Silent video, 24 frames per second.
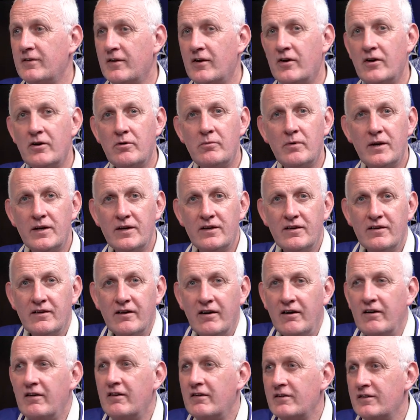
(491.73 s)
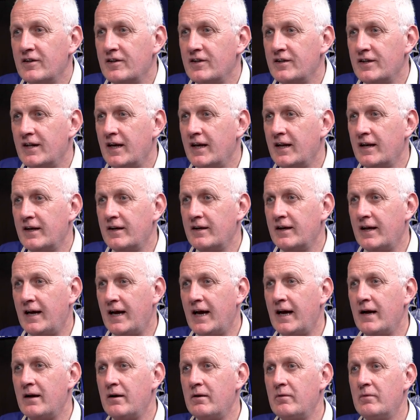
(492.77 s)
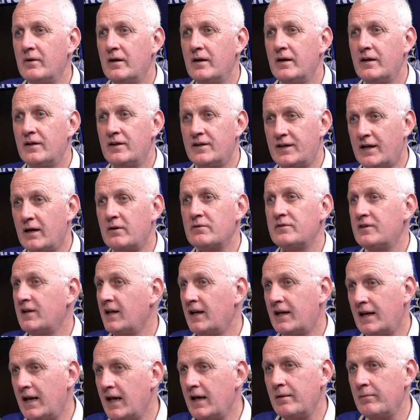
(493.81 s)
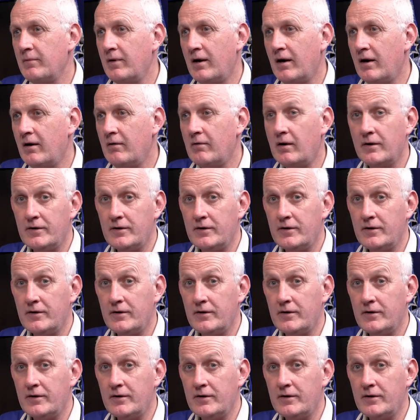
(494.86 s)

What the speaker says: And I always can't understand how Celtic let him go.